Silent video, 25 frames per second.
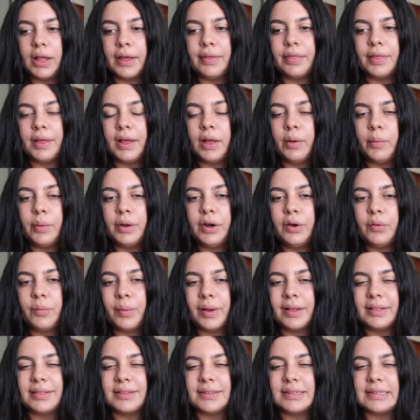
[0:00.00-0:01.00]
I think I want to
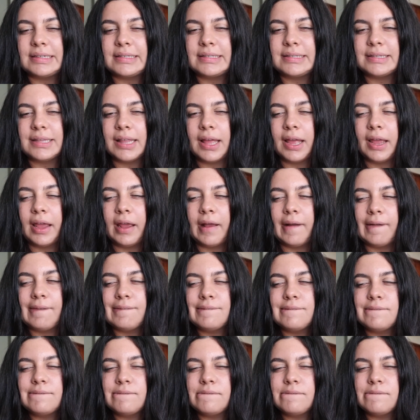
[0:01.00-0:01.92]
rate this like